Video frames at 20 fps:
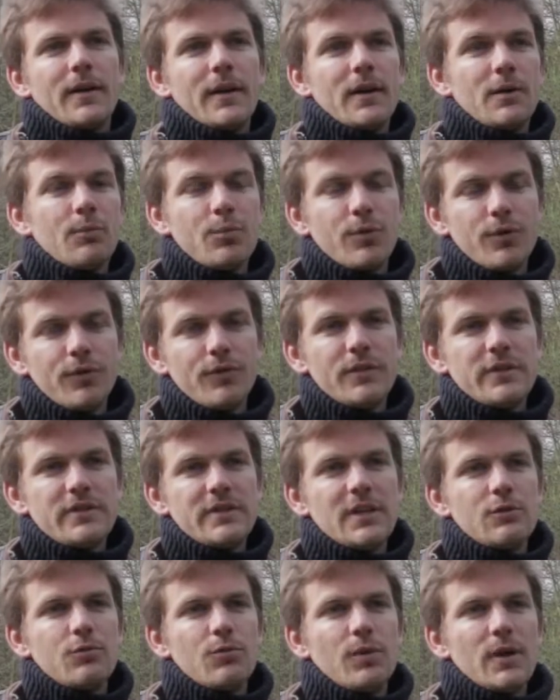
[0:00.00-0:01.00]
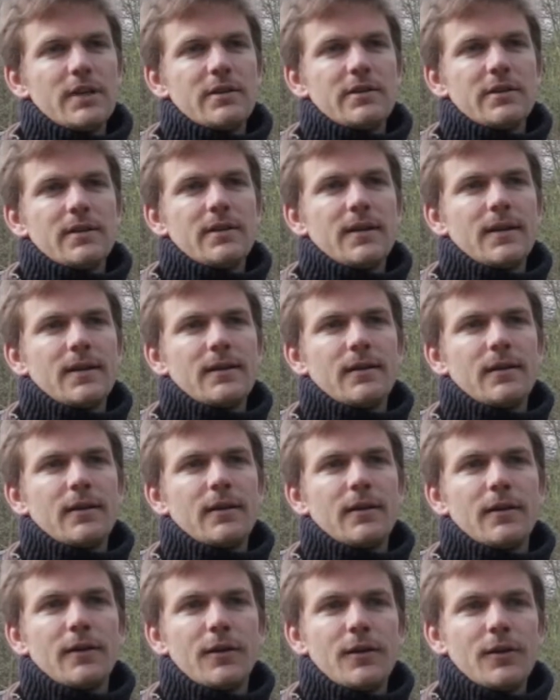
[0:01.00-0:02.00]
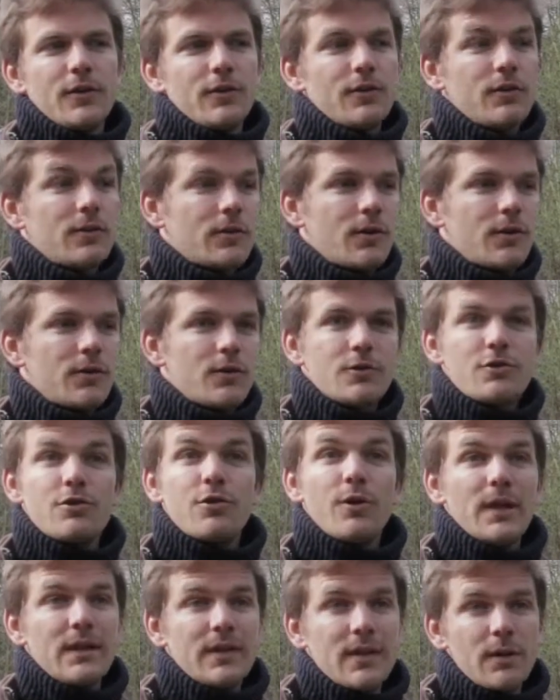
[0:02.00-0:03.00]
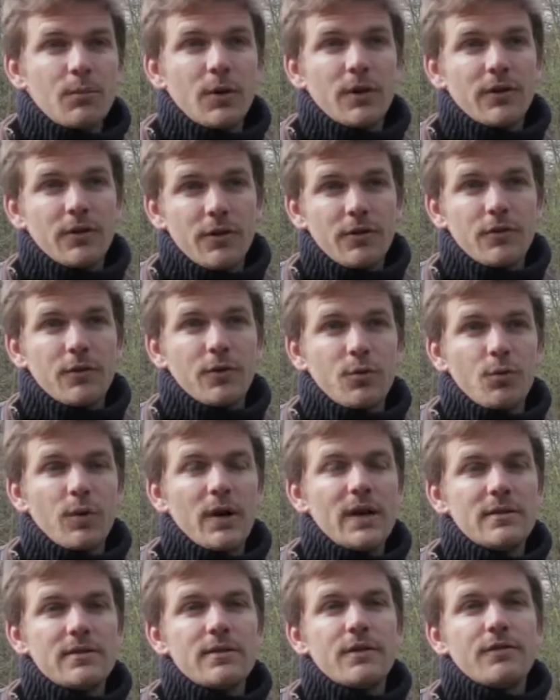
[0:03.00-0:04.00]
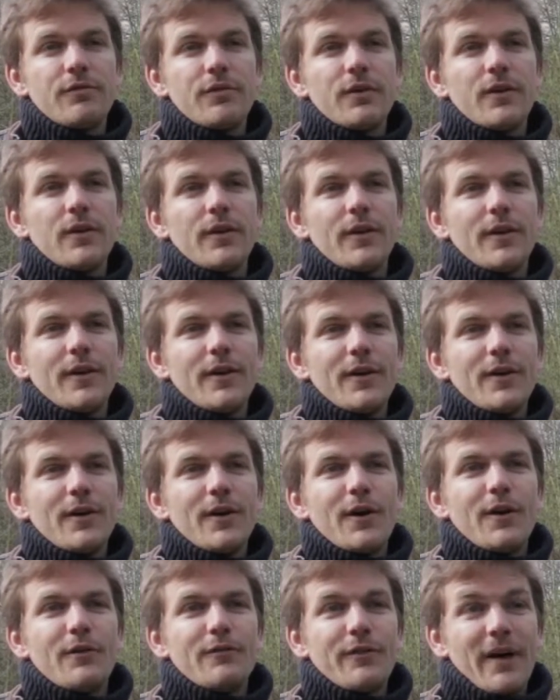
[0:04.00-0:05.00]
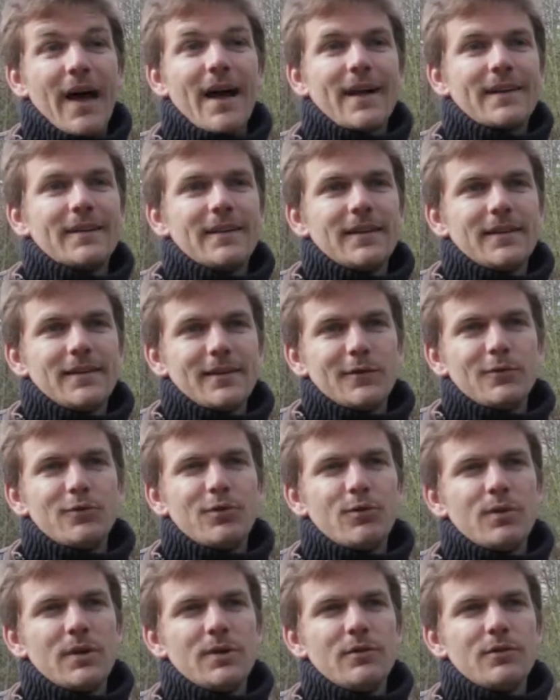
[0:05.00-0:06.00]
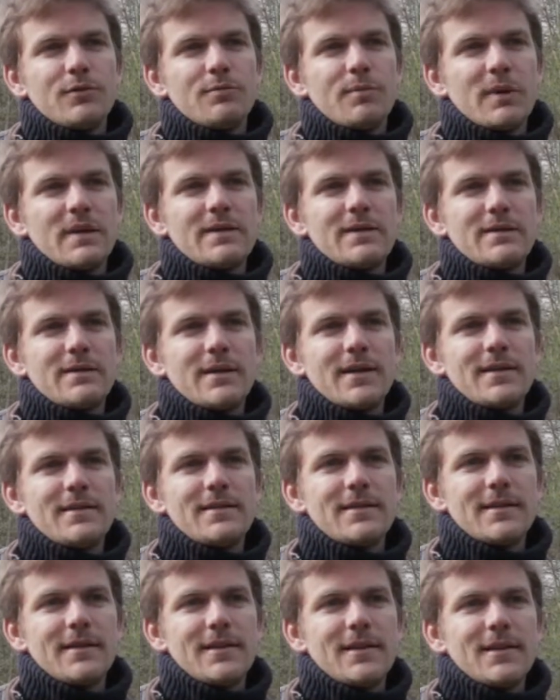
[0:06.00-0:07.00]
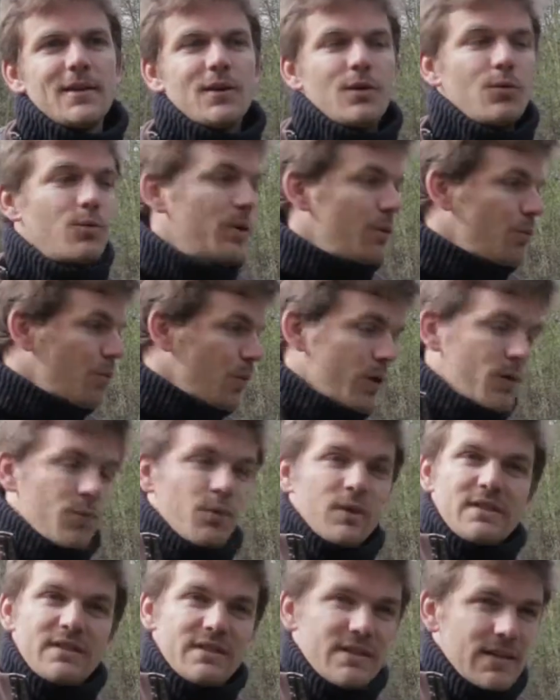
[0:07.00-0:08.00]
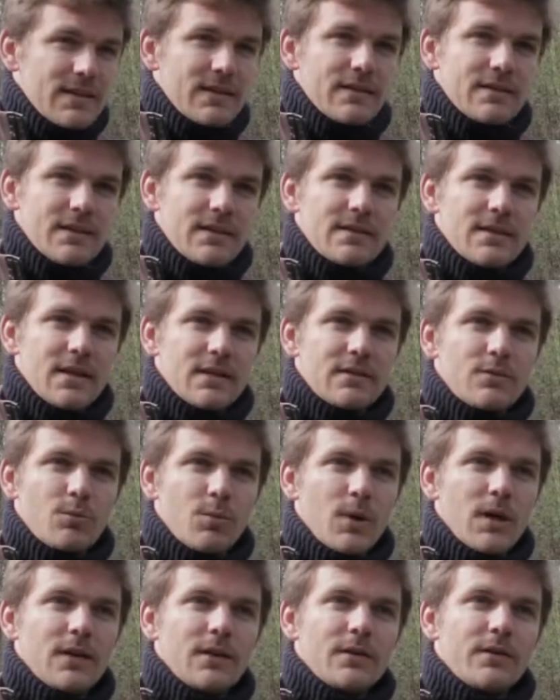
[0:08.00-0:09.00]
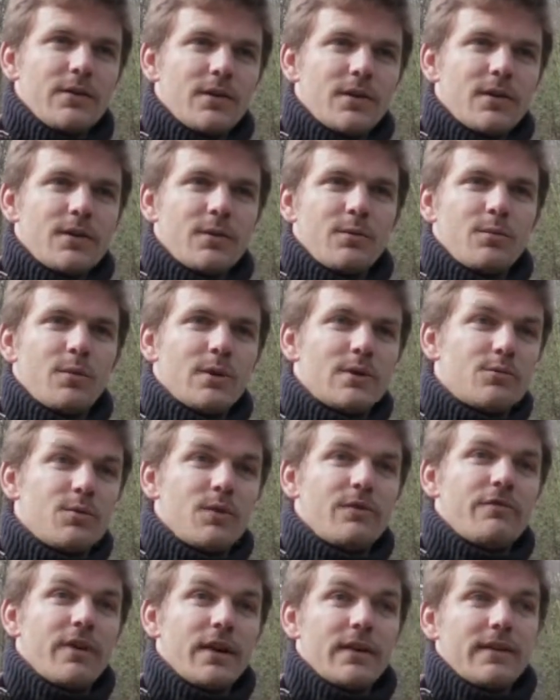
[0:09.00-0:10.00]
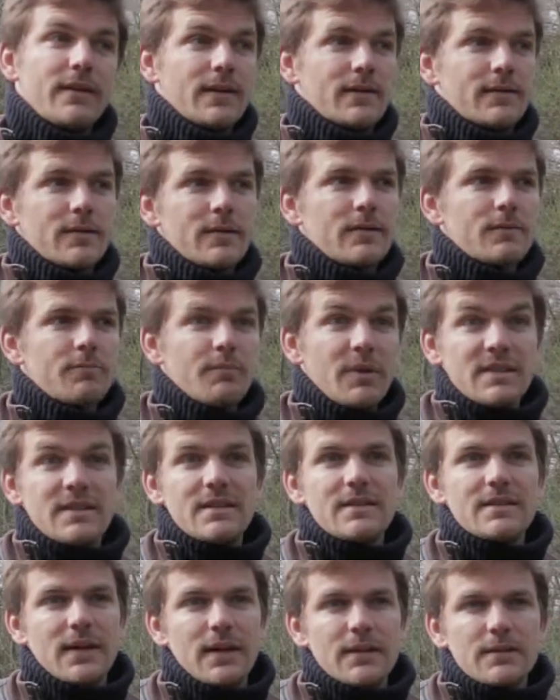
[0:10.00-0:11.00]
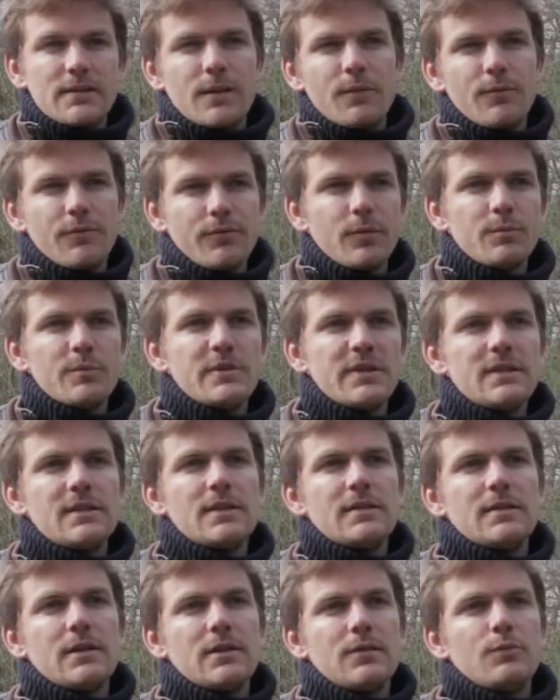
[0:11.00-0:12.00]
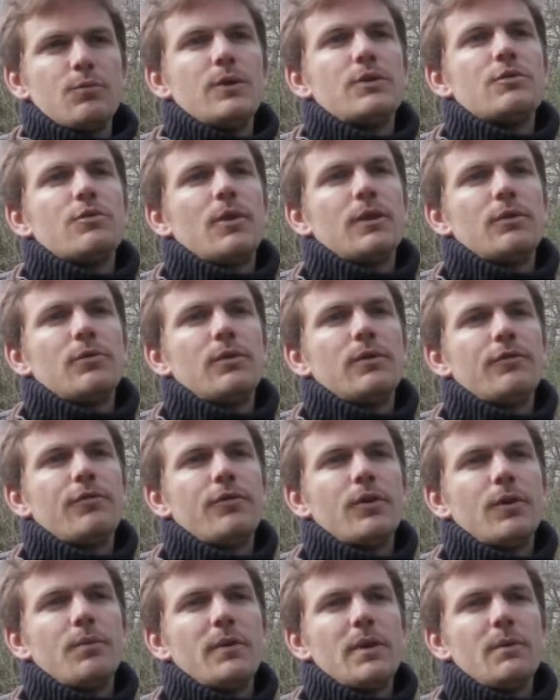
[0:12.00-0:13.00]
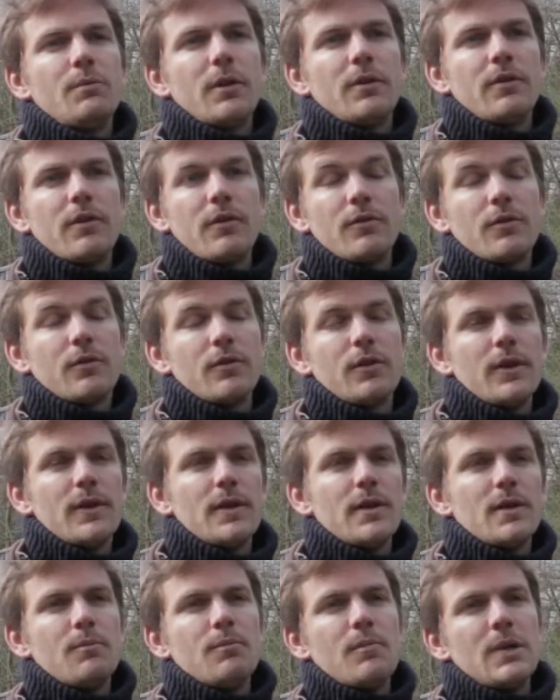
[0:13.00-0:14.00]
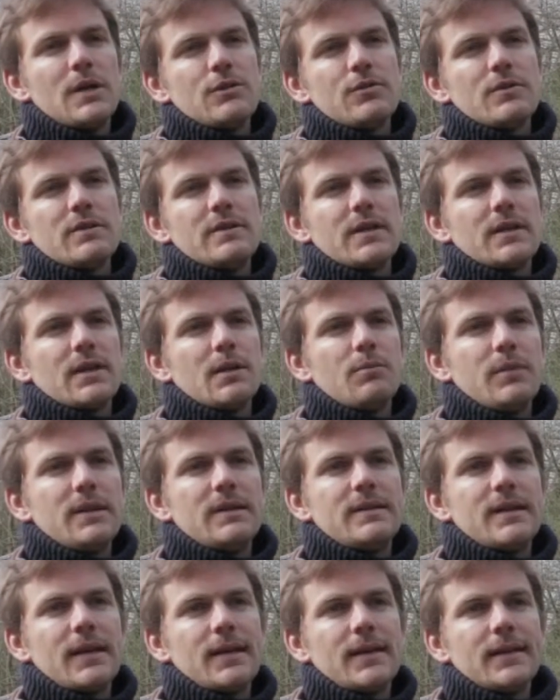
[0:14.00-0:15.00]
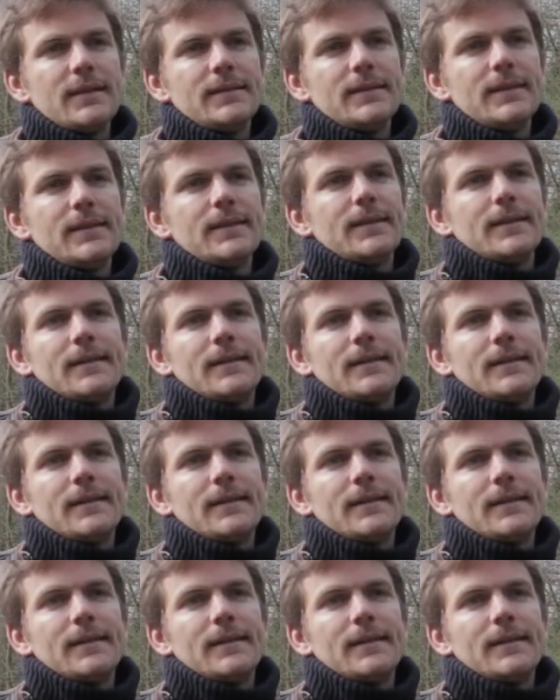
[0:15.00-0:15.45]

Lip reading: improve the situation and, you know, train them on other ways of acting to reduce pesticides. We work with citizens as well. You know, once we find that pesticides come from citizens, we try to inform them on other measures that can be taken.